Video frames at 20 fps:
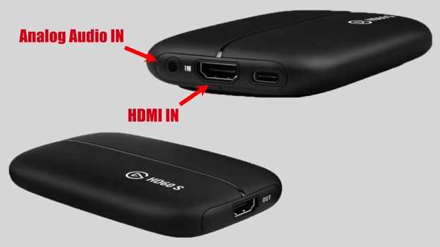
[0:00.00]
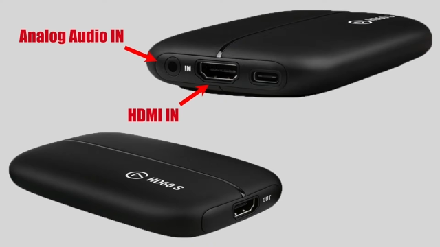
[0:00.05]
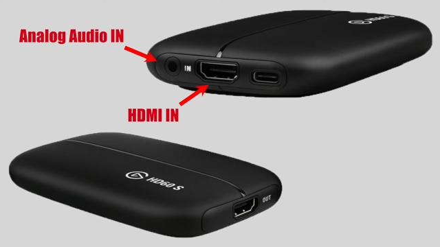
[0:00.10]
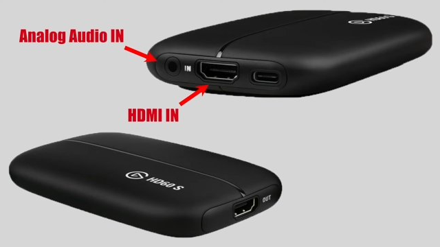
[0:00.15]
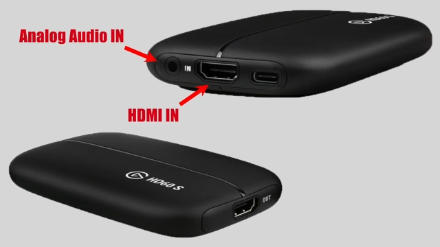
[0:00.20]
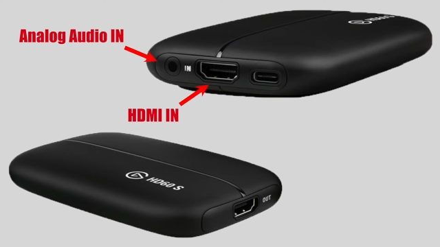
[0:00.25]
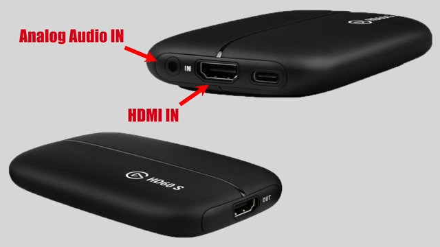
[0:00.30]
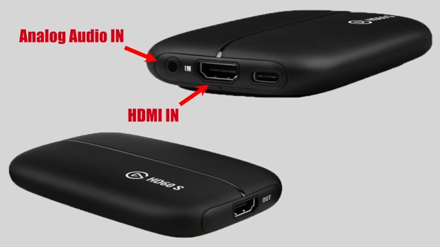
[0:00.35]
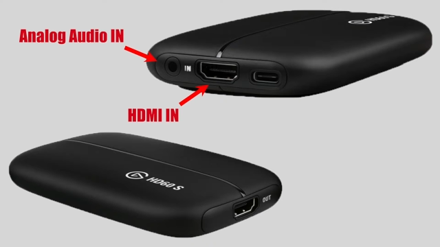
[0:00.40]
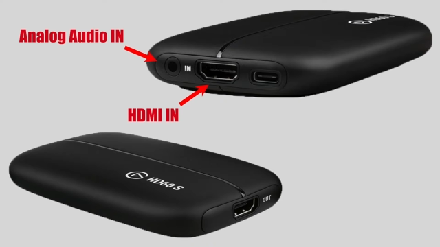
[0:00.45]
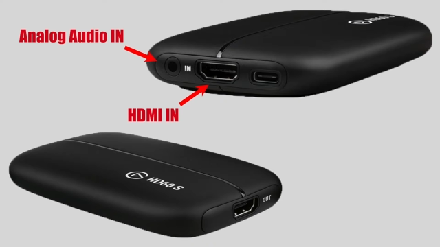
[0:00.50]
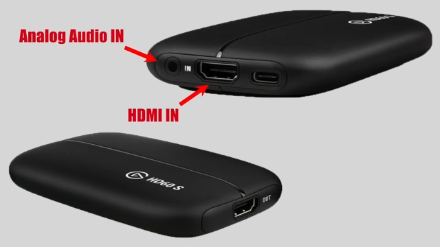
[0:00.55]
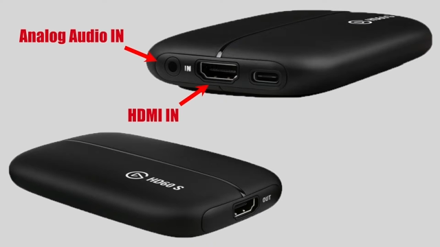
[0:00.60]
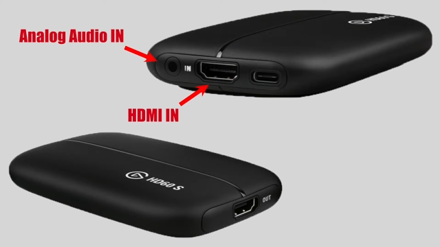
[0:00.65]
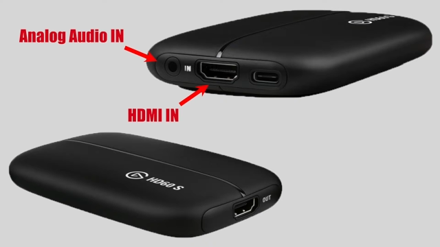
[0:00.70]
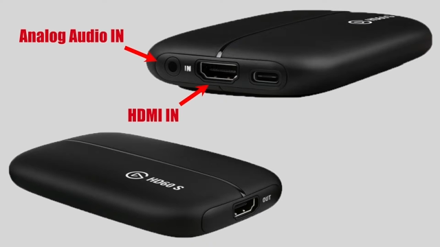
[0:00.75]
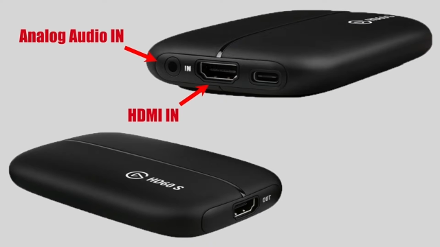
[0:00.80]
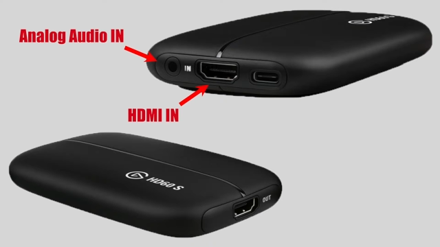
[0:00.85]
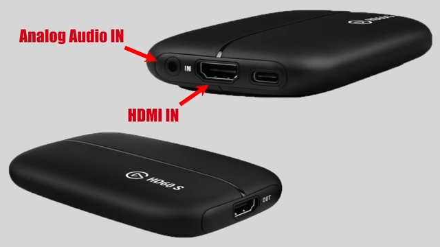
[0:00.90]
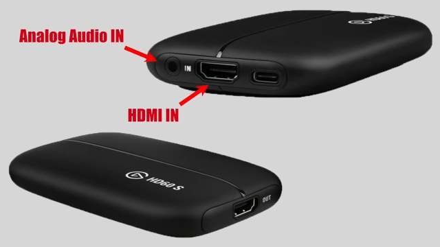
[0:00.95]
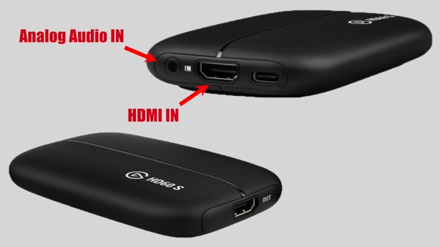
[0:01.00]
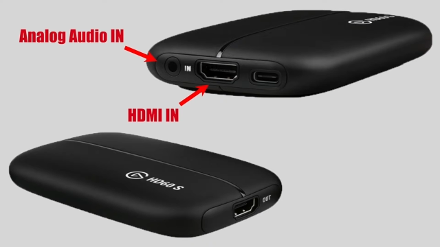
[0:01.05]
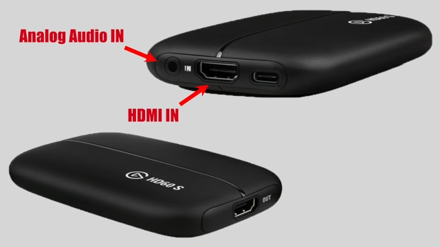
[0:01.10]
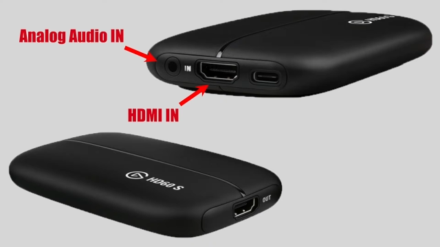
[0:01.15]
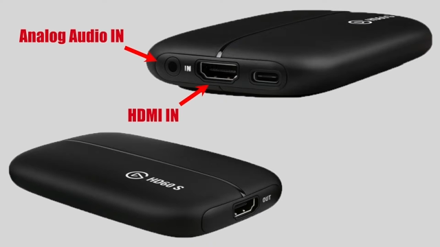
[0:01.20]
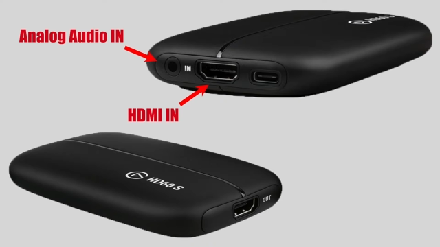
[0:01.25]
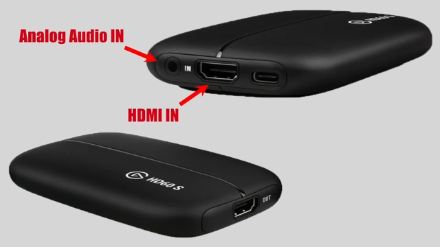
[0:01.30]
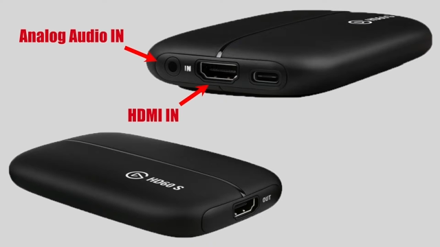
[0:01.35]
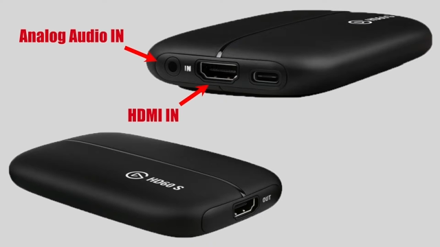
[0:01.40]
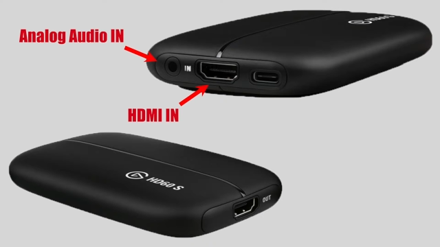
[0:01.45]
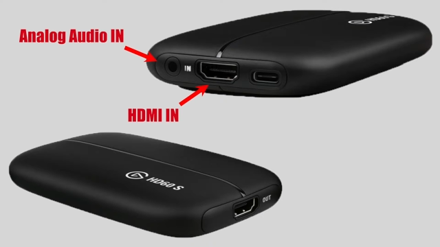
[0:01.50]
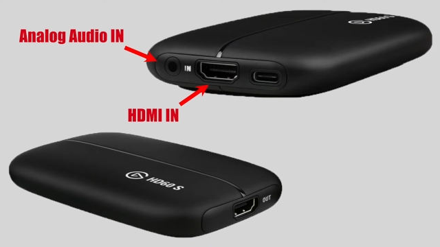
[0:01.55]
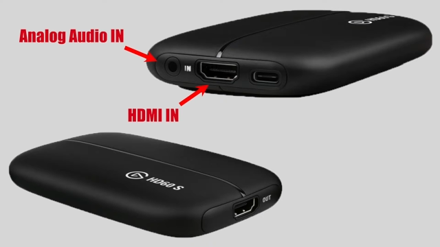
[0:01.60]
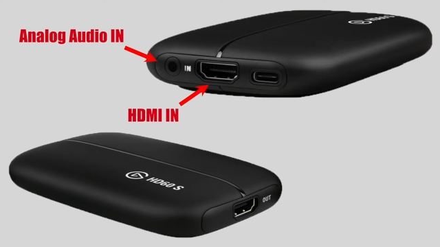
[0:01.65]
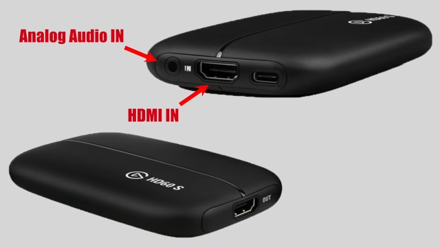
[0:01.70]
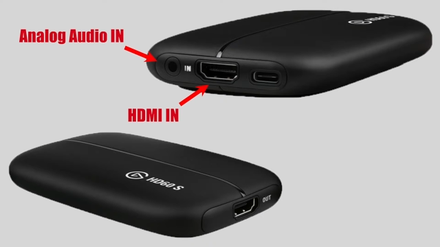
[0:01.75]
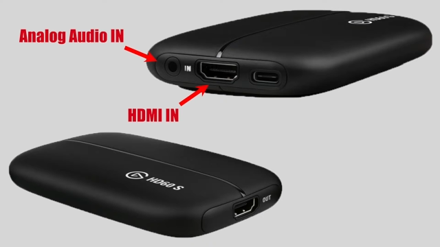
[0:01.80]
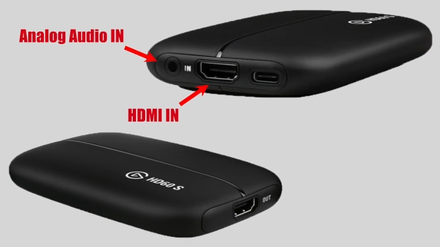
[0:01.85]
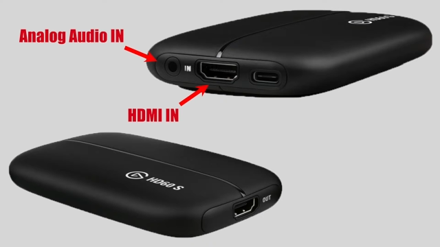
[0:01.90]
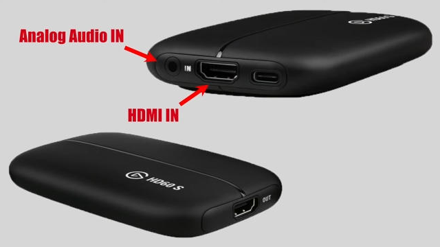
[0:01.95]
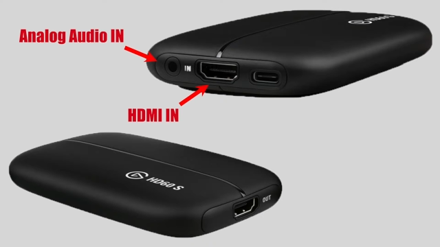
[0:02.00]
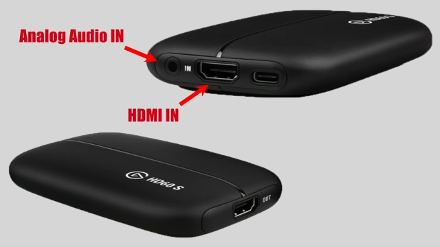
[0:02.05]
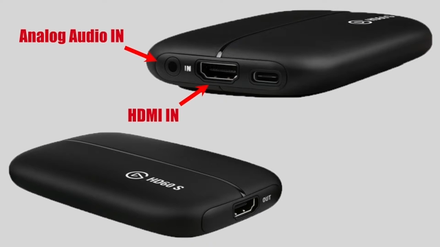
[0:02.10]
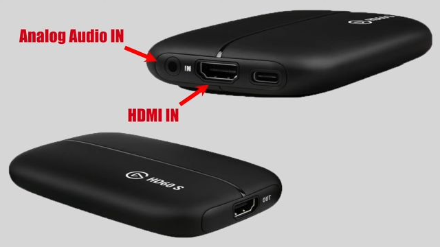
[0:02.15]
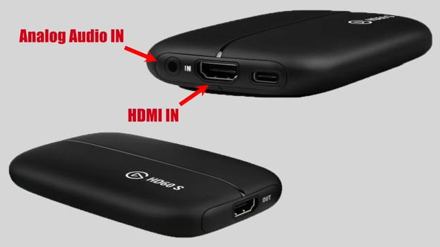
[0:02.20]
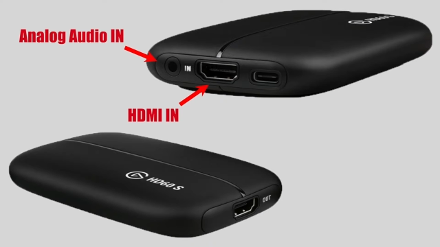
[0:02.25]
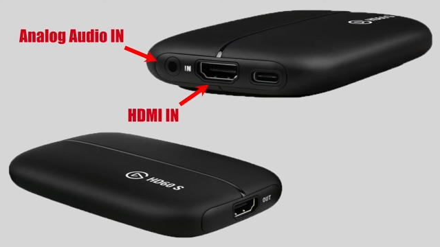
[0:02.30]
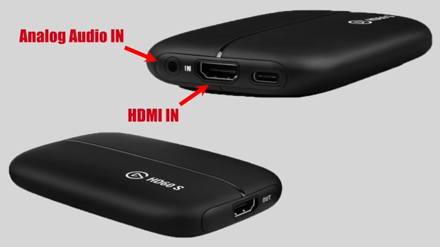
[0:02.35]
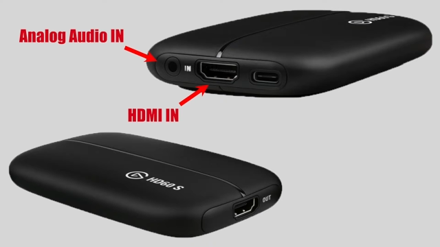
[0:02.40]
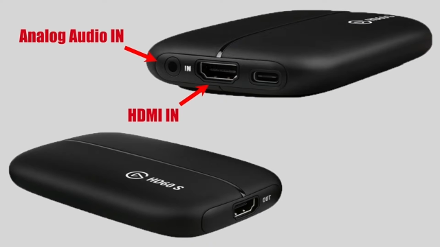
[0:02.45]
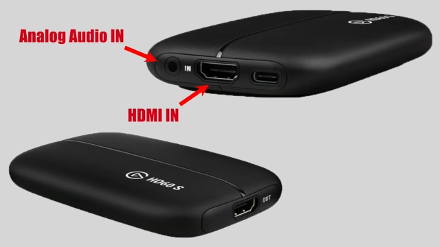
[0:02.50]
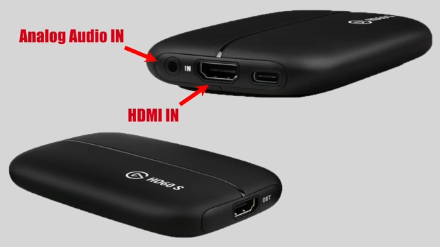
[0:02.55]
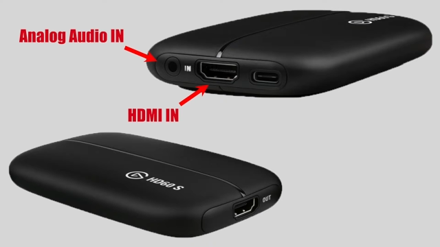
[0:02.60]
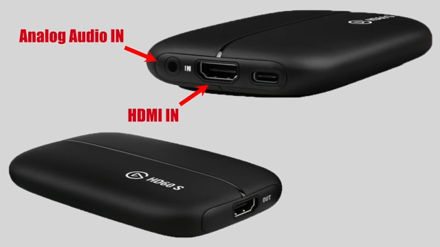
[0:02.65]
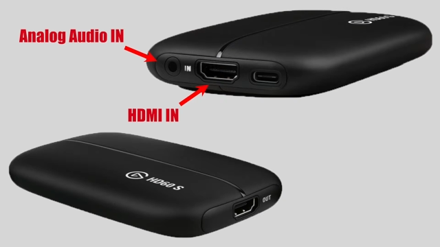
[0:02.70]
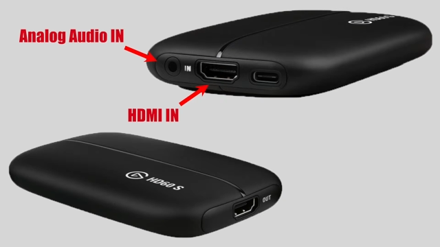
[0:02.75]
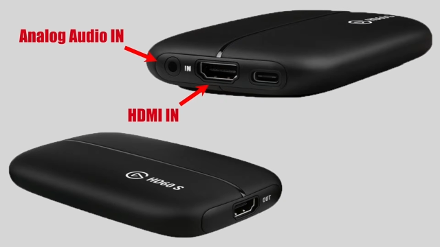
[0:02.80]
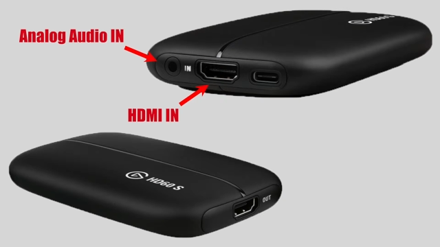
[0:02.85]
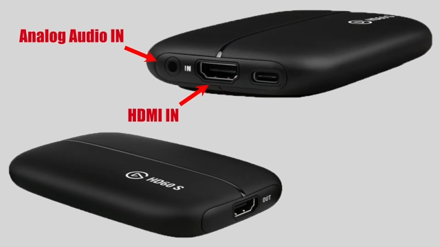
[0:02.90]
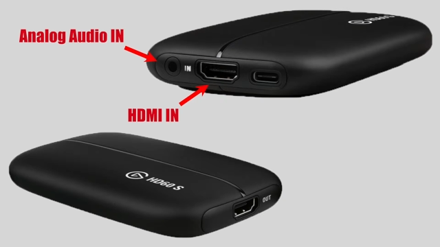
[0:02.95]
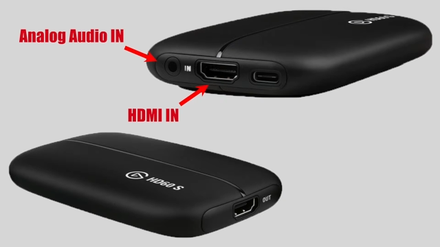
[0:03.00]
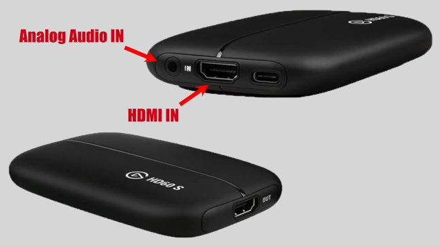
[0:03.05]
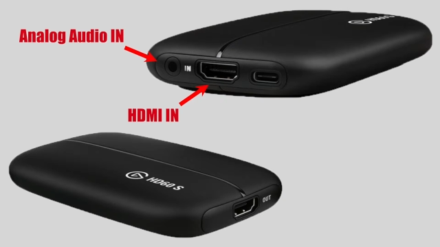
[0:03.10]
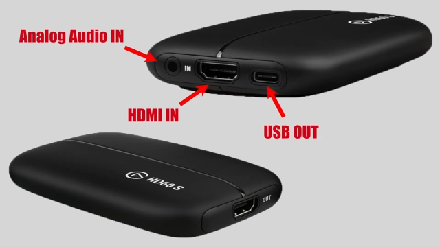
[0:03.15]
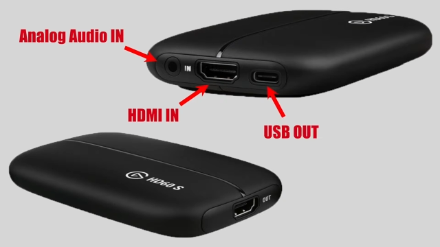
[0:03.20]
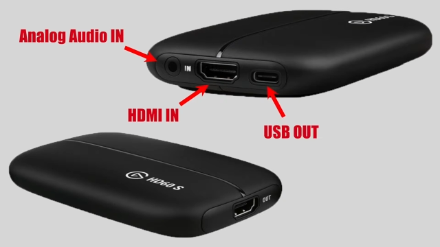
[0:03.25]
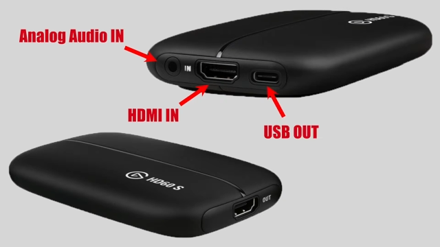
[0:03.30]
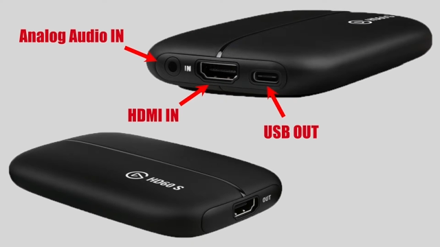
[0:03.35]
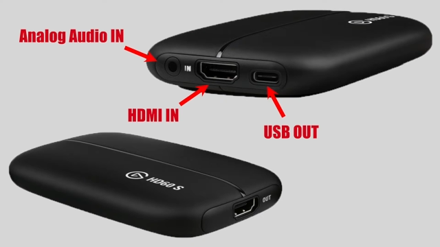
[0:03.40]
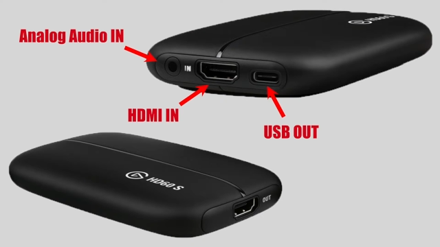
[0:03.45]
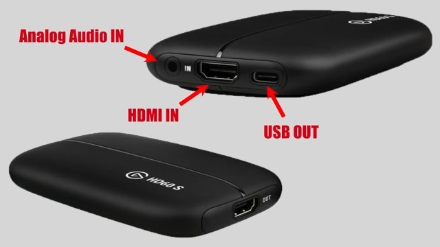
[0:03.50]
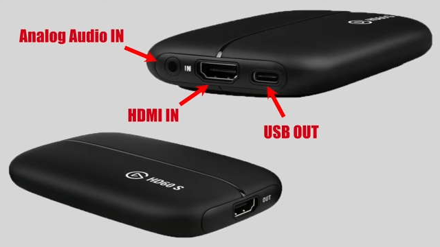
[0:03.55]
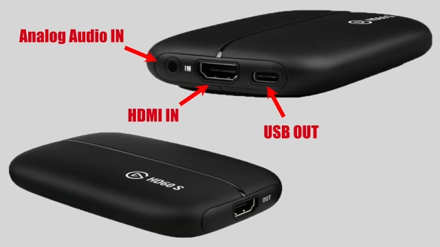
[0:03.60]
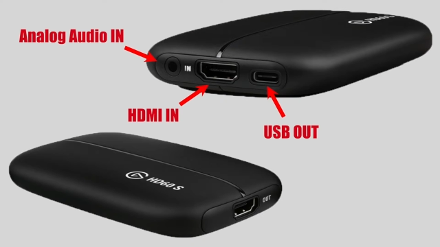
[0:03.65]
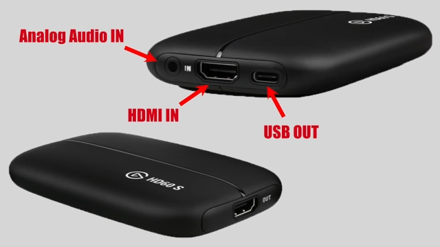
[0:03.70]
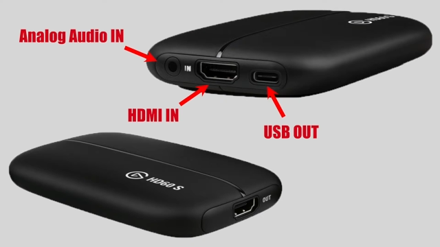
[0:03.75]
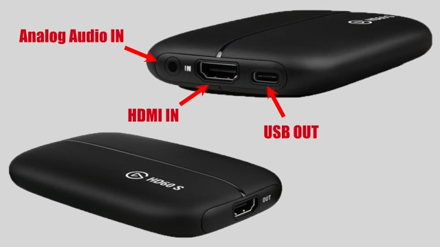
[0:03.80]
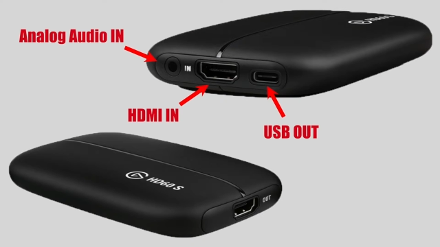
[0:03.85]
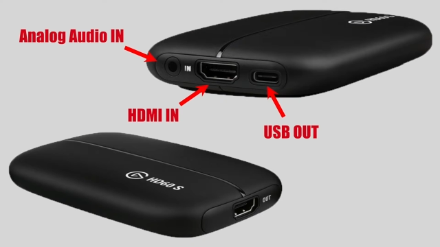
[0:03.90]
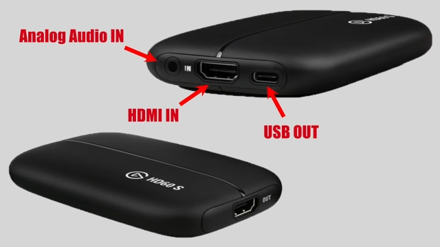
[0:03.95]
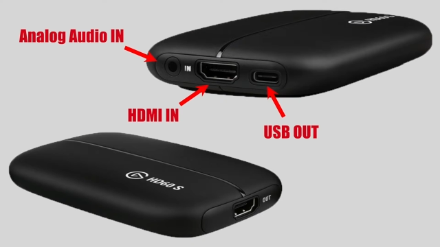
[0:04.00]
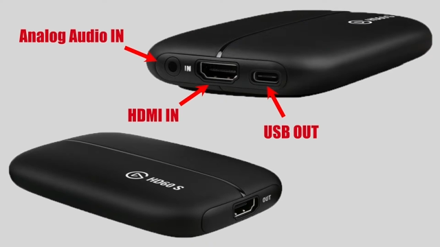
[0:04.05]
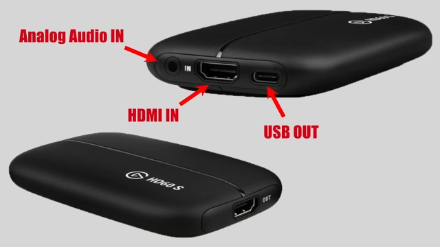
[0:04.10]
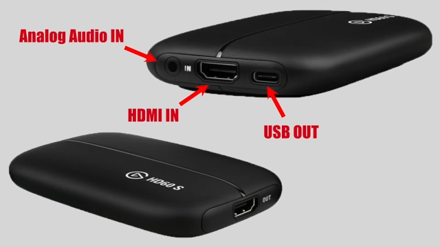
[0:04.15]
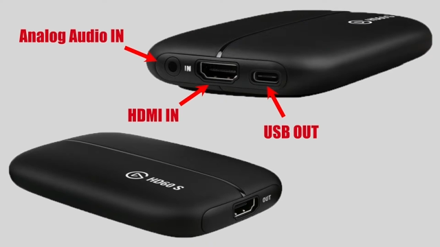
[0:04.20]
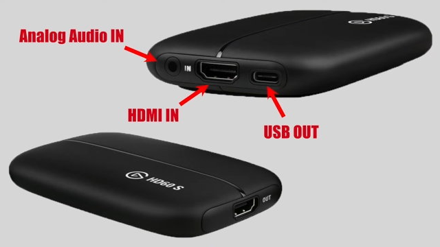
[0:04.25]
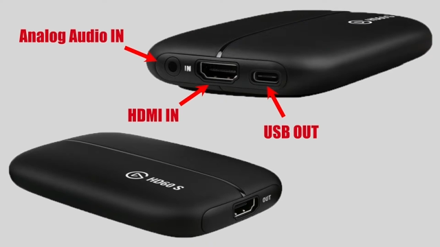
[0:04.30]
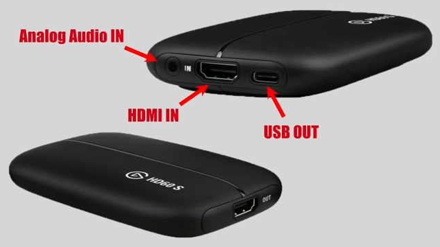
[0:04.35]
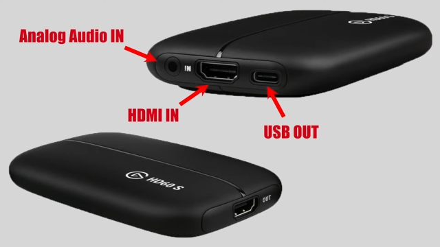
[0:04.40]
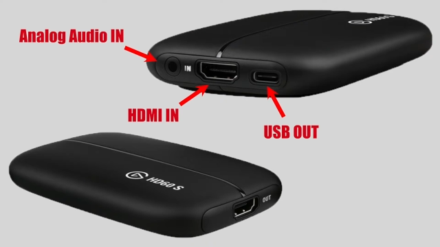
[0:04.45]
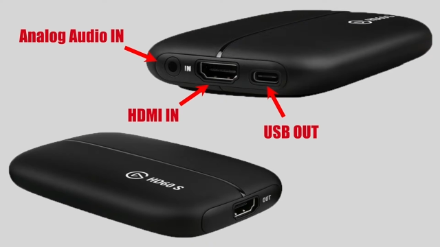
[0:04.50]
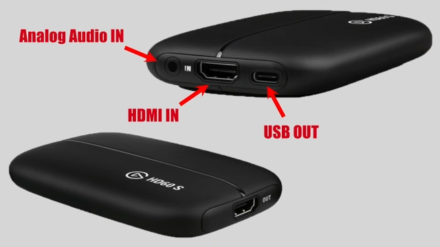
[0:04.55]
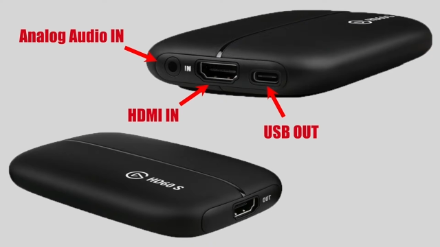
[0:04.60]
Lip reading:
[unreadable: no face in view]